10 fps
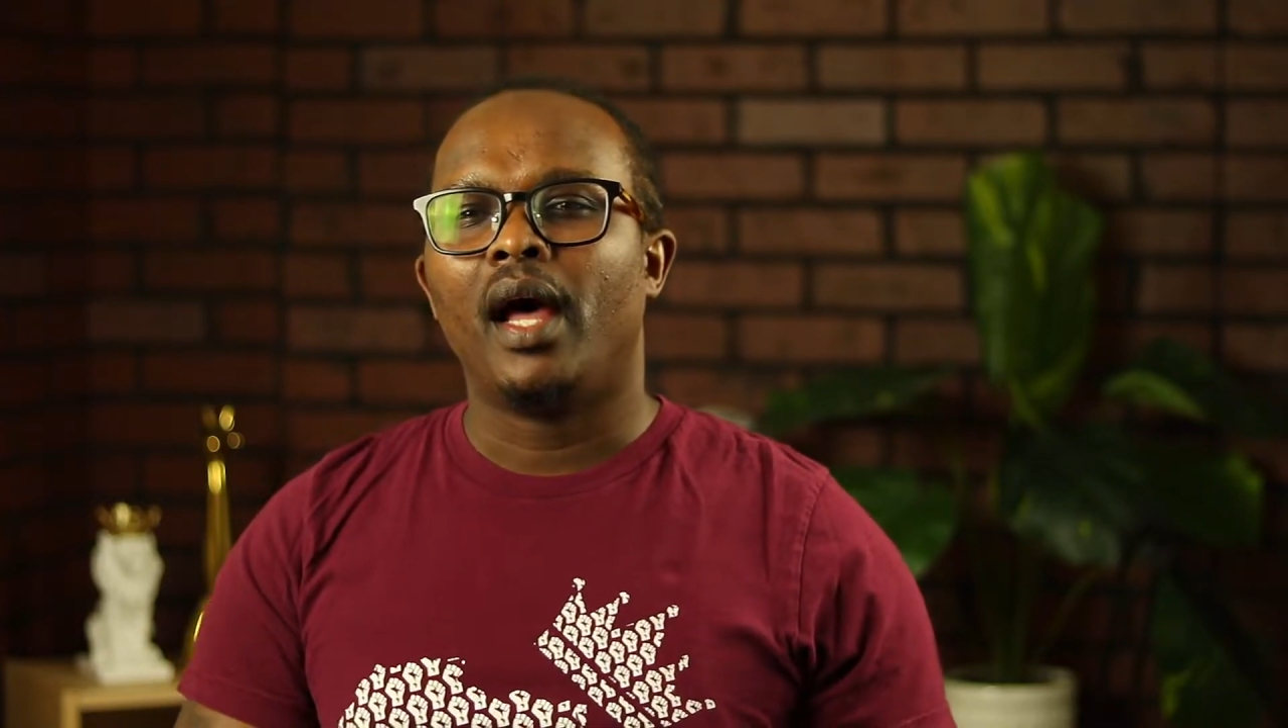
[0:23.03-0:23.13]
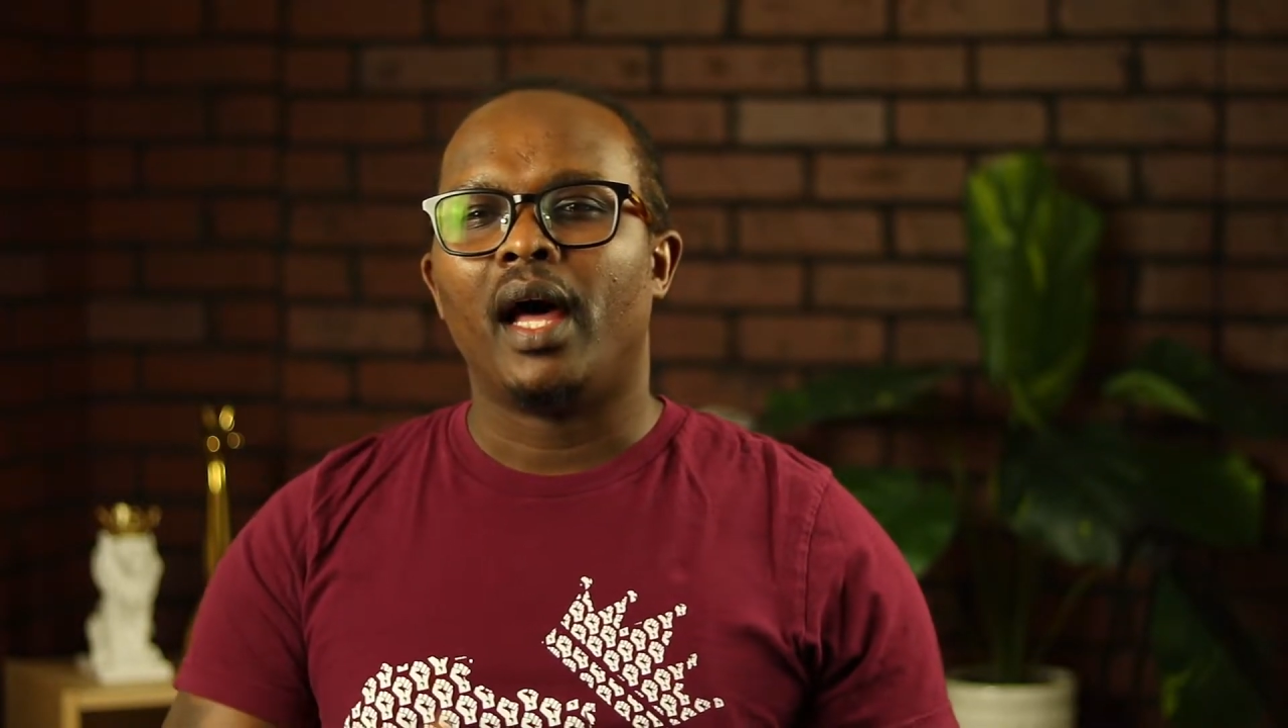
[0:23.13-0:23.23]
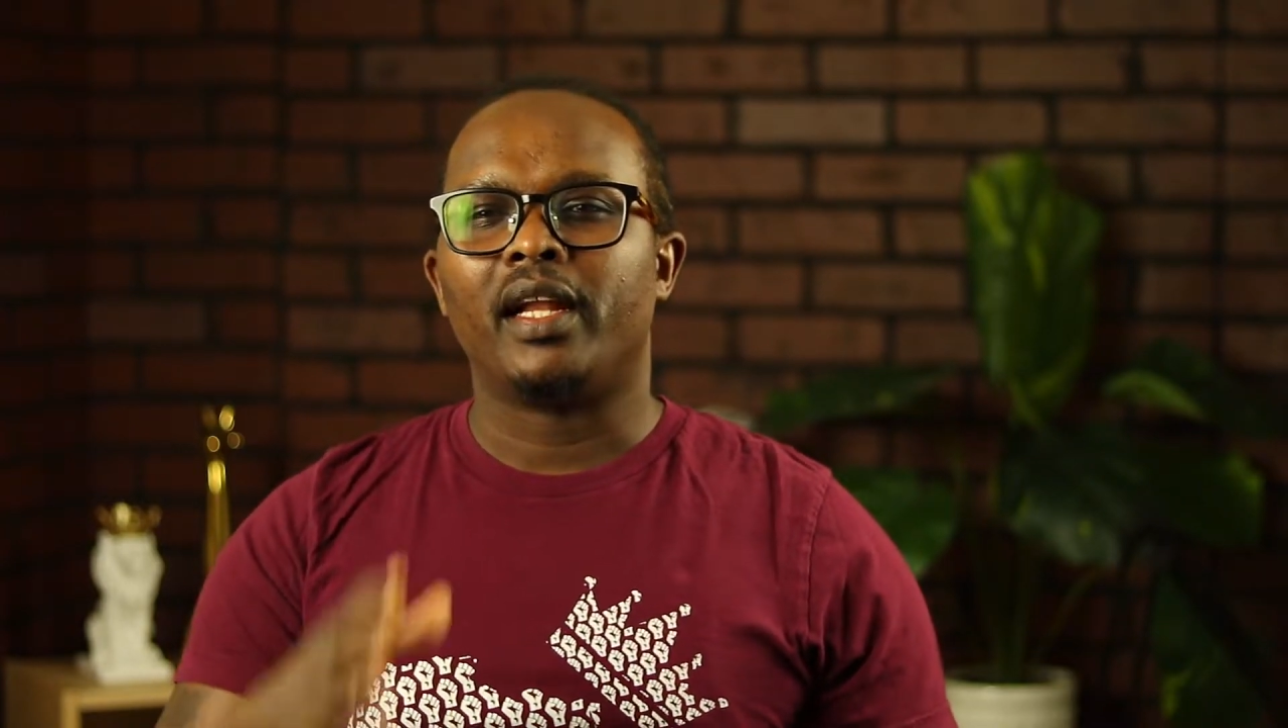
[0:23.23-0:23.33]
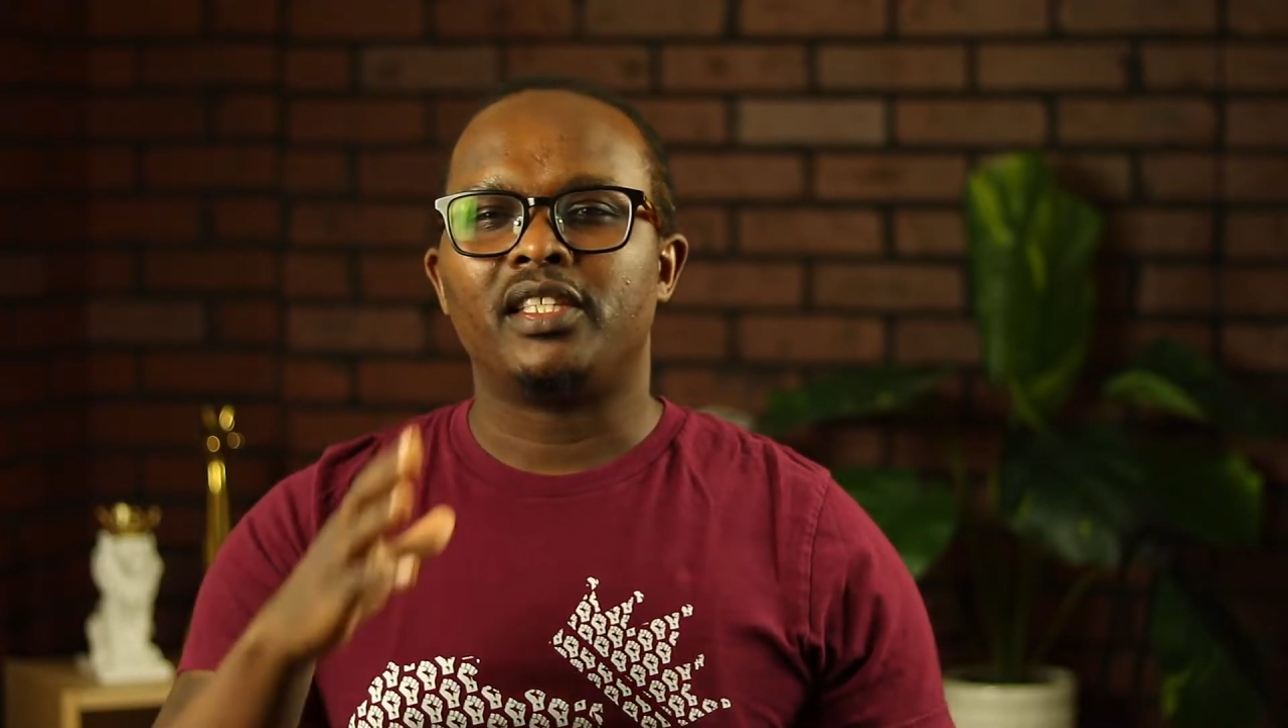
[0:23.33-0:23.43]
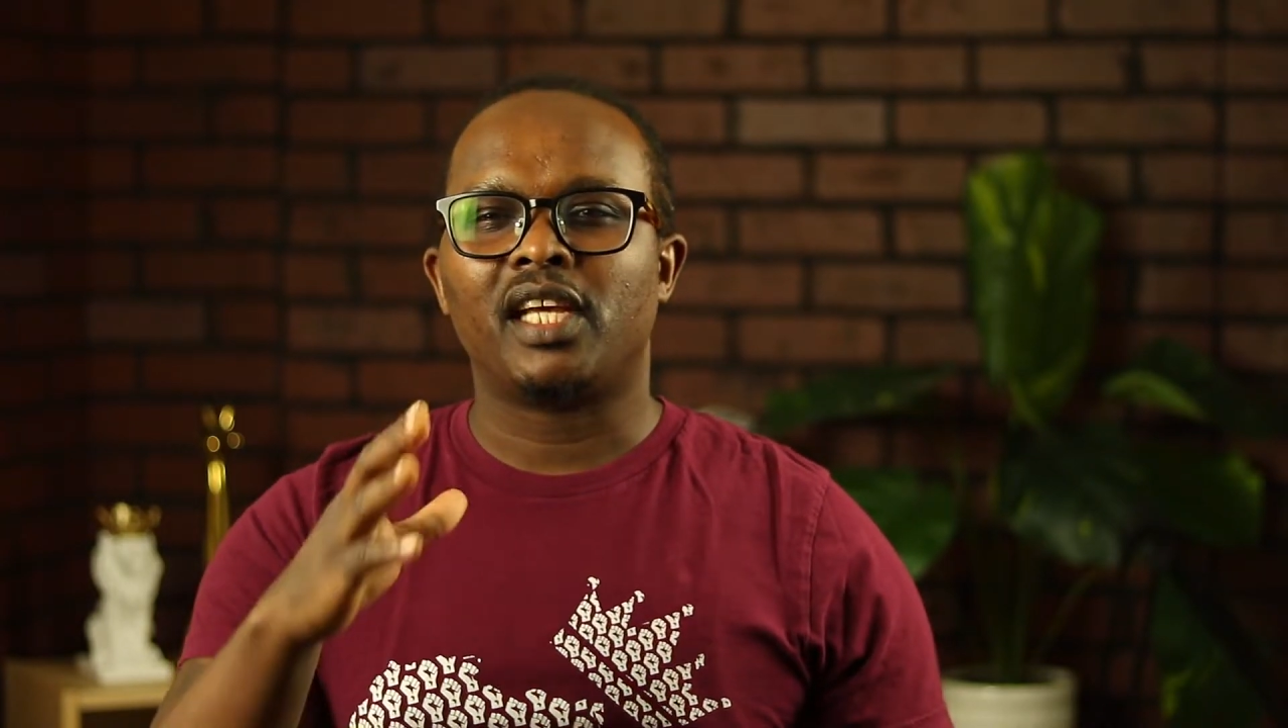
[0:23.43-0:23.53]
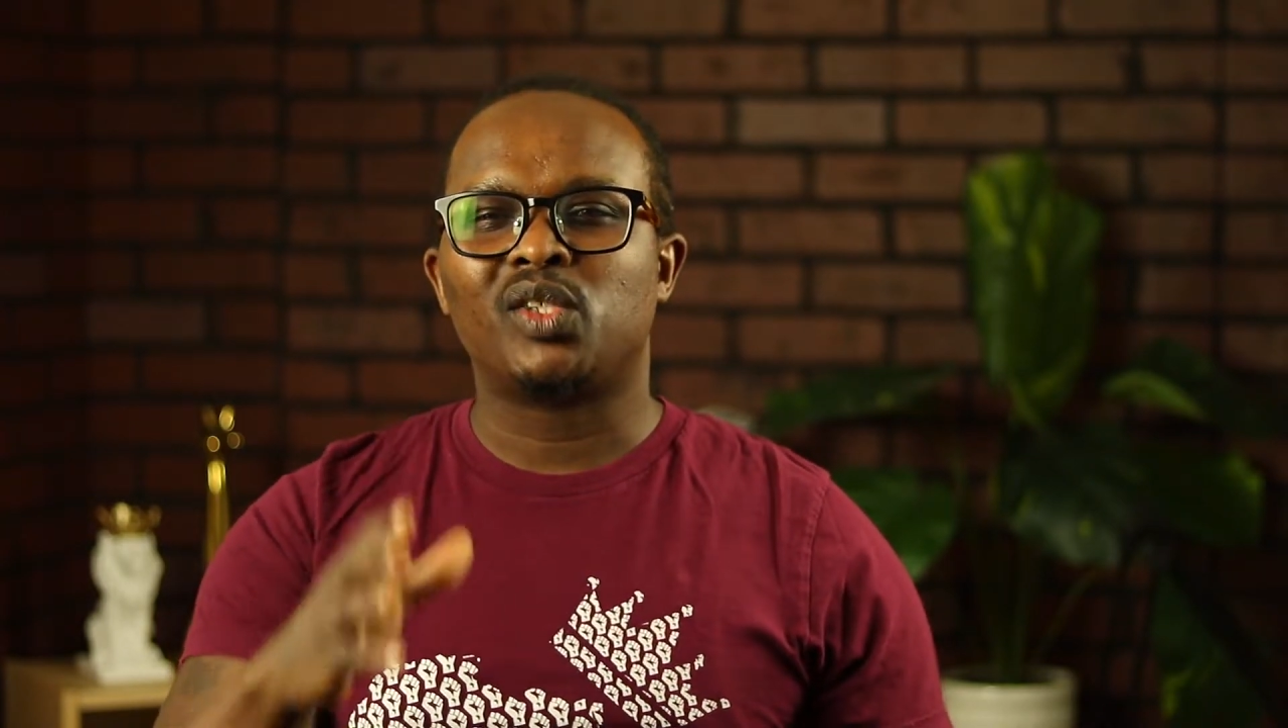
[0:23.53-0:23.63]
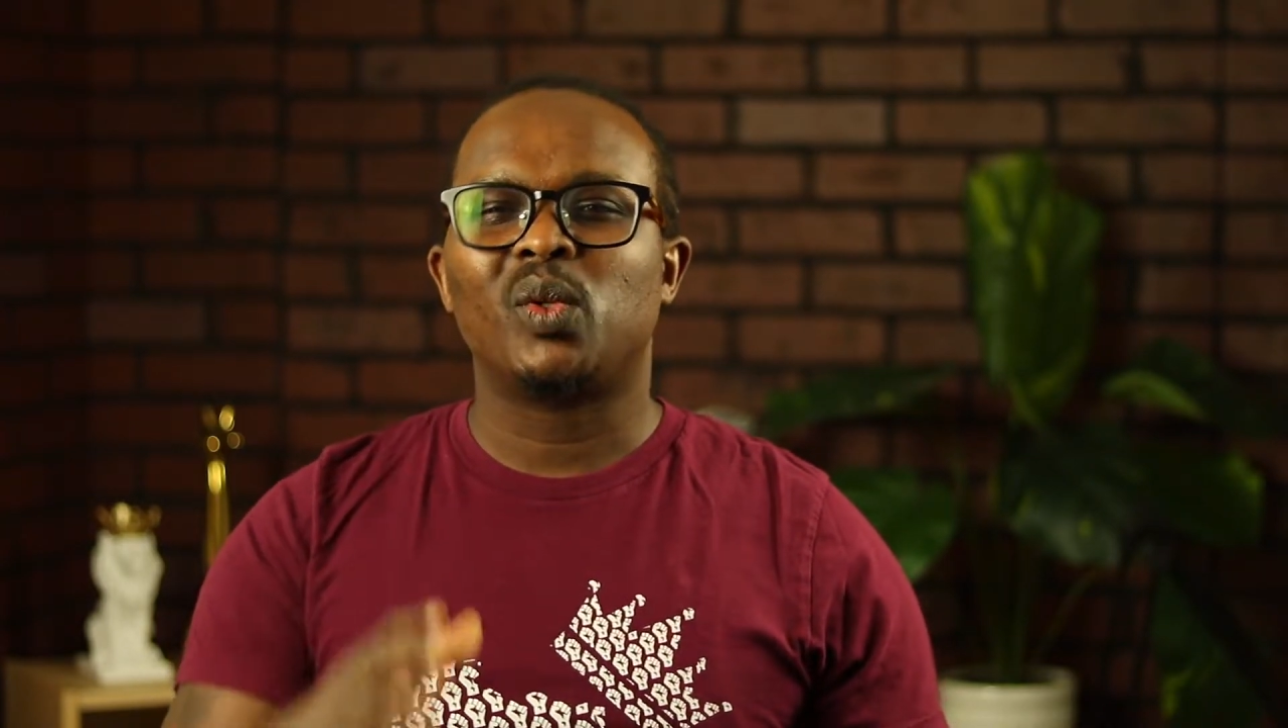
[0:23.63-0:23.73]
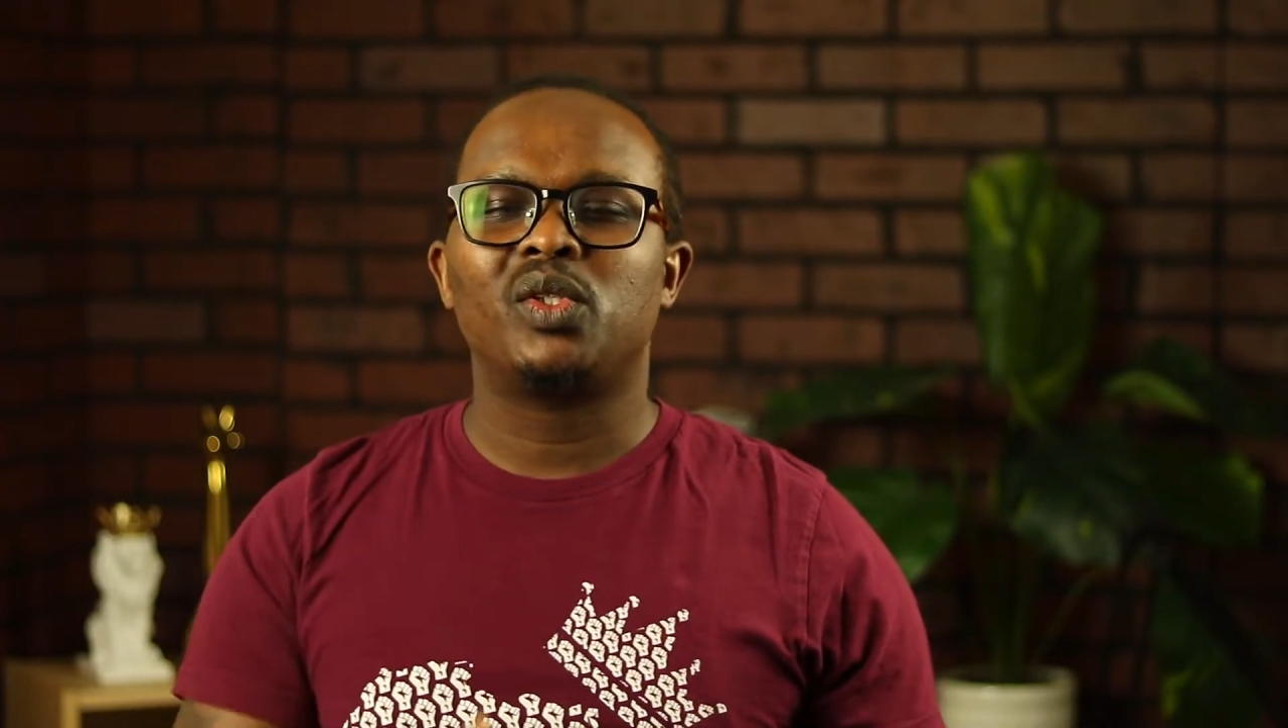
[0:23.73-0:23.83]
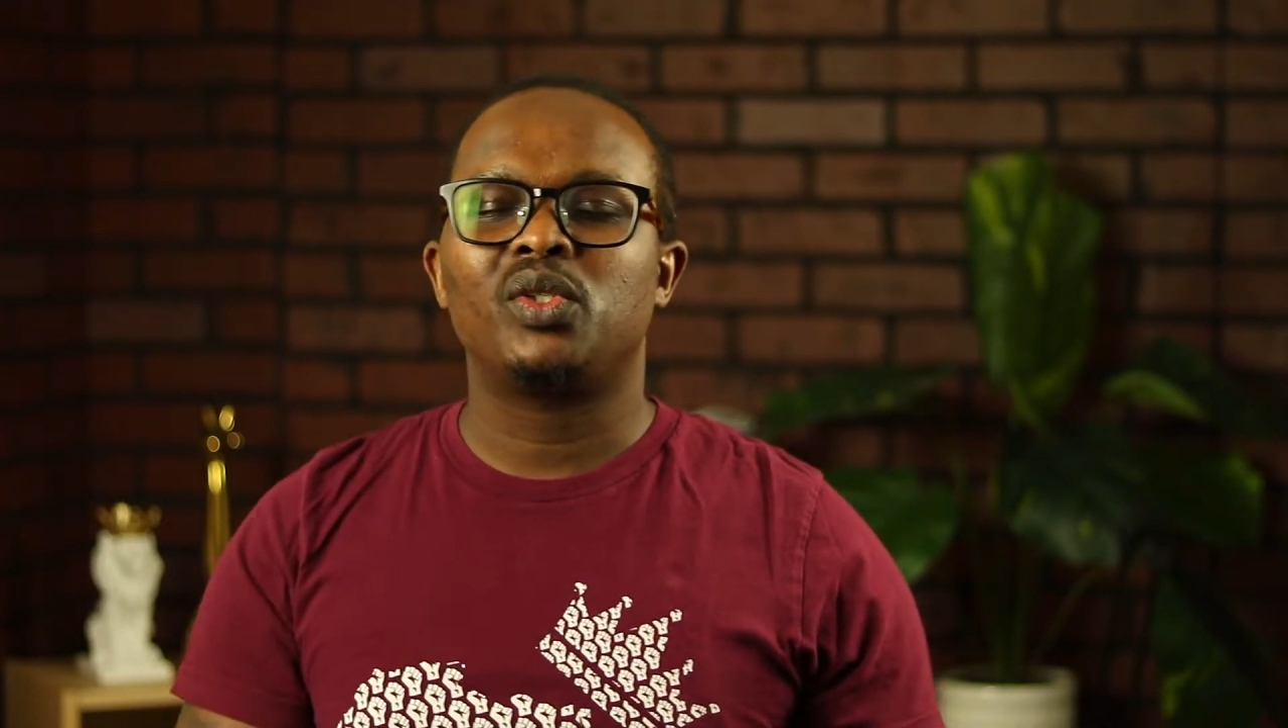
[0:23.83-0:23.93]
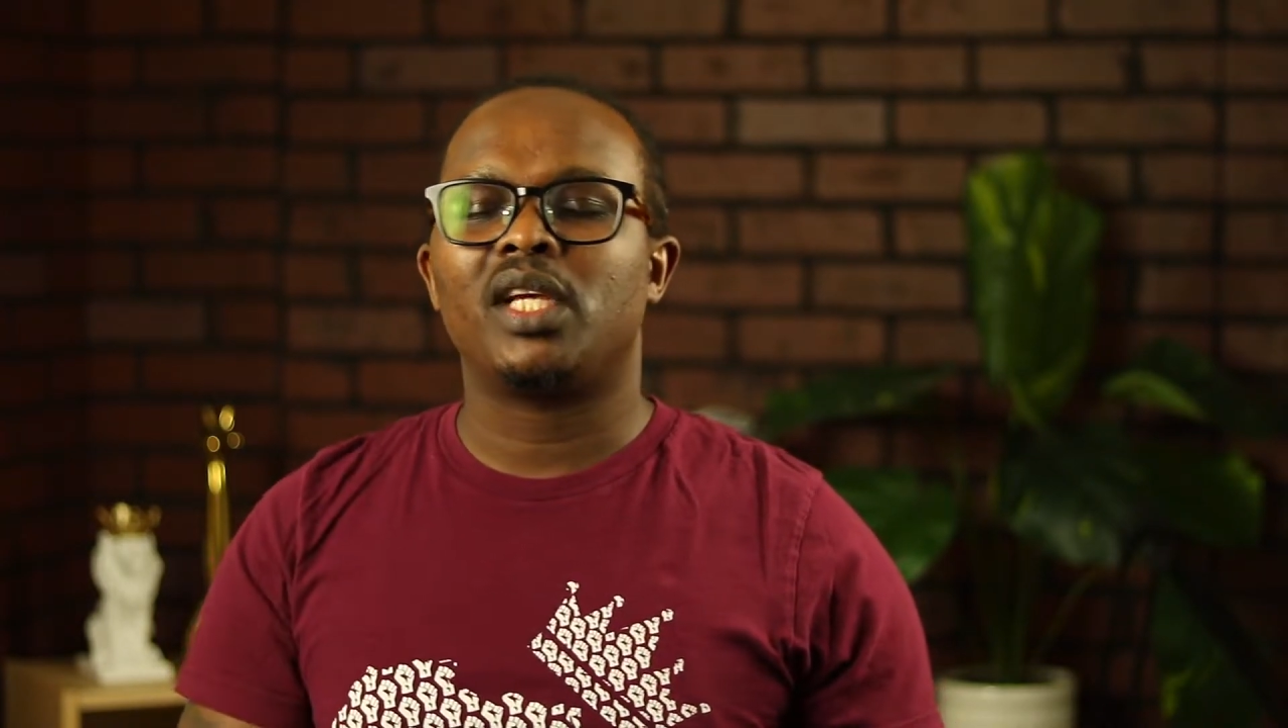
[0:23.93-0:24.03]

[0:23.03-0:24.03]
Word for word: And I just want to